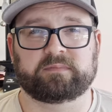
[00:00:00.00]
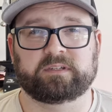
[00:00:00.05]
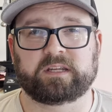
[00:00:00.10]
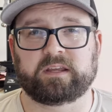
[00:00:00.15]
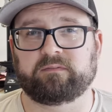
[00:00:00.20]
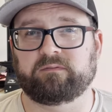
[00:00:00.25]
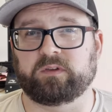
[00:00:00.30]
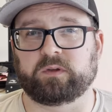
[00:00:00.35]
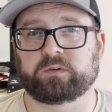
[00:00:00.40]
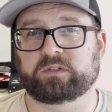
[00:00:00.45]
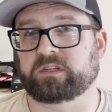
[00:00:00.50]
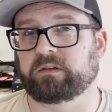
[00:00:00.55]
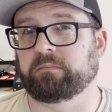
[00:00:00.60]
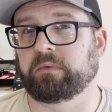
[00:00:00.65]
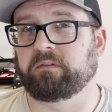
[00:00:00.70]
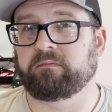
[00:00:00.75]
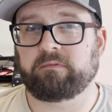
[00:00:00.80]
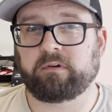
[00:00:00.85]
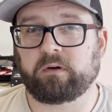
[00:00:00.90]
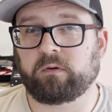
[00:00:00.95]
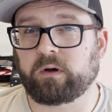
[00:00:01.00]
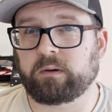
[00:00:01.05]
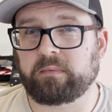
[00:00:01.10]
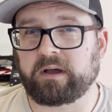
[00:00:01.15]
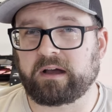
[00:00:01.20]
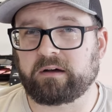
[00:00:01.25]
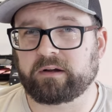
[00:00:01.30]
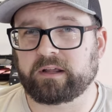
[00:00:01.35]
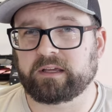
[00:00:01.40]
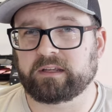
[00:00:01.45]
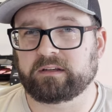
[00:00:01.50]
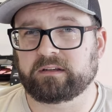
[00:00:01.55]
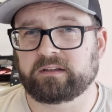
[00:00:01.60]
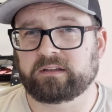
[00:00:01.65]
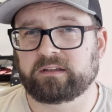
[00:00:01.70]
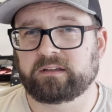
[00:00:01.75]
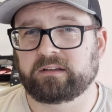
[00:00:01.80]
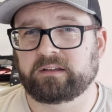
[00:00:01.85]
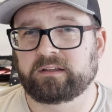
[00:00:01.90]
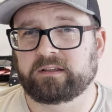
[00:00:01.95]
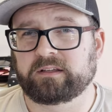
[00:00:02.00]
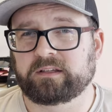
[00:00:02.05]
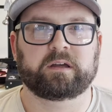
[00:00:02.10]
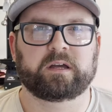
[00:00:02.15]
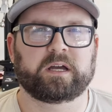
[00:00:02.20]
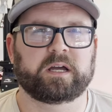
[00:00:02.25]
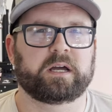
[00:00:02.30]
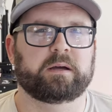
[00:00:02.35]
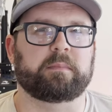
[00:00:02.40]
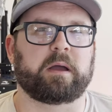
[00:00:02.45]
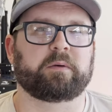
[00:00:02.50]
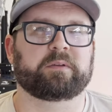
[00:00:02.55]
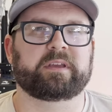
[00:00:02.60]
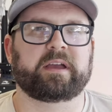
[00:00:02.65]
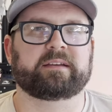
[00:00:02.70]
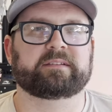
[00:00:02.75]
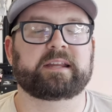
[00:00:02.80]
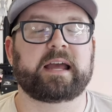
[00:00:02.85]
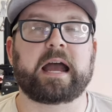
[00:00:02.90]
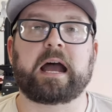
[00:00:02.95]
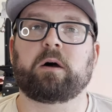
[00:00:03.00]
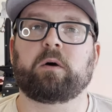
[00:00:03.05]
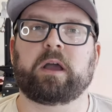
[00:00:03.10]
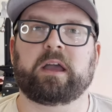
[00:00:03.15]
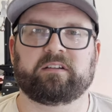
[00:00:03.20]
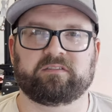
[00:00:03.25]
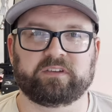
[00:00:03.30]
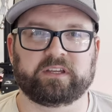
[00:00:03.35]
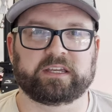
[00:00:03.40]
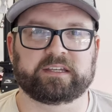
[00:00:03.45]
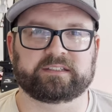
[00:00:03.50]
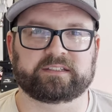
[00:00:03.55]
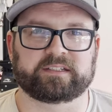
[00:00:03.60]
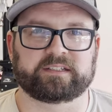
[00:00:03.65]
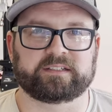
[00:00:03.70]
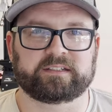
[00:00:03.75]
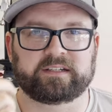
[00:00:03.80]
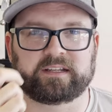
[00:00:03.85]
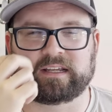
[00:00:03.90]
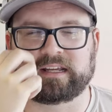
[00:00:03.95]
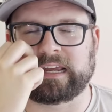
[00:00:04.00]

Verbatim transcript: give you some info about it. I was asked, how heavy is it?